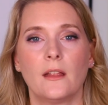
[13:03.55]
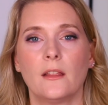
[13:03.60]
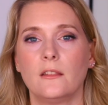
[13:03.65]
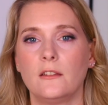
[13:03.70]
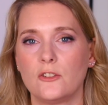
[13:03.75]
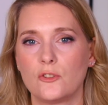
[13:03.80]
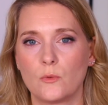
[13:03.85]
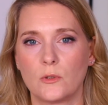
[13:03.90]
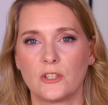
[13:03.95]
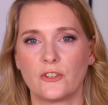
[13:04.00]

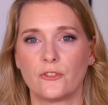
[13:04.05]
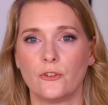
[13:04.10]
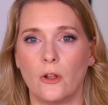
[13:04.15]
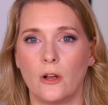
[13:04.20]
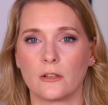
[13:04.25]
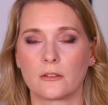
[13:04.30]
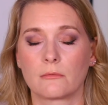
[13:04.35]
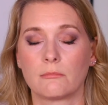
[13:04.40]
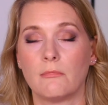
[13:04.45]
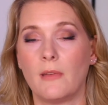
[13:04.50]
This one is
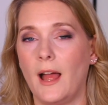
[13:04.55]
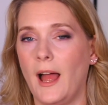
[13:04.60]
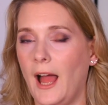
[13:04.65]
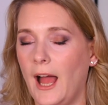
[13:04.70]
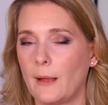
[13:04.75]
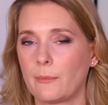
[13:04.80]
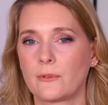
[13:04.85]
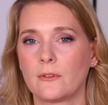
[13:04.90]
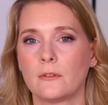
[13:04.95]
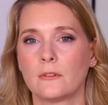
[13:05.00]
not.
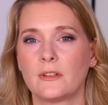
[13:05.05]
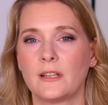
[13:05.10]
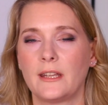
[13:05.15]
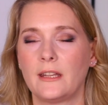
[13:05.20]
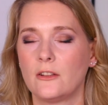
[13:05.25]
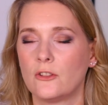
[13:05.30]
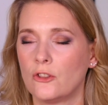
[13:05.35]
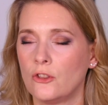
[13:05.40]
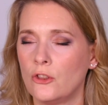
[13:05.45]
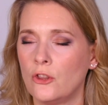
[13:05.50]
Absolutely
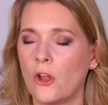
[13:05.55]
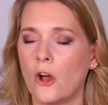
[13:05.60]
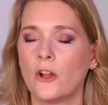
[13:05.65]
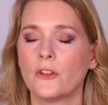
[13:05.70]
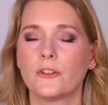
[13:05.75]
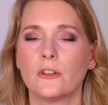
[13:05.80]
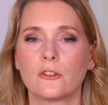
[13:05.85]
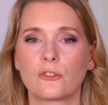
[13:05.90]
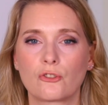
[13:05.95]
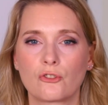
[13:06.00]

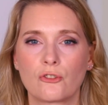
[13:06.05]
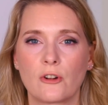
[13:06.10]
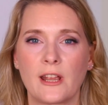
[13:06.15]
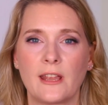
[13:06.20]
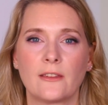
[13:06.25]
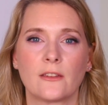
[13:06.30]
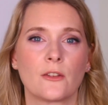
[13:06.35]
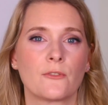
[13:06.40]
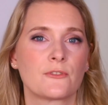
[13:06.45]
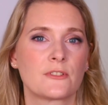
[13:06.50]
not a
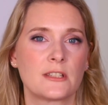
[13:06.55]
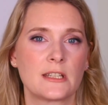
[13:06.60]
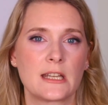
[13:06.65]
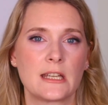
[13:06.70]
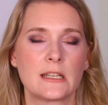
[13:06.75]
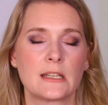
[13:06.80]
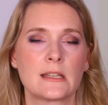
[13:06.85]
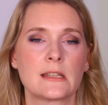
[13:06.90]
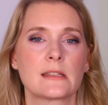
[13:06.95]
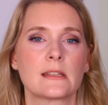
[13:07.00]
trace of
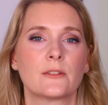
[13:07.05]
stickiness.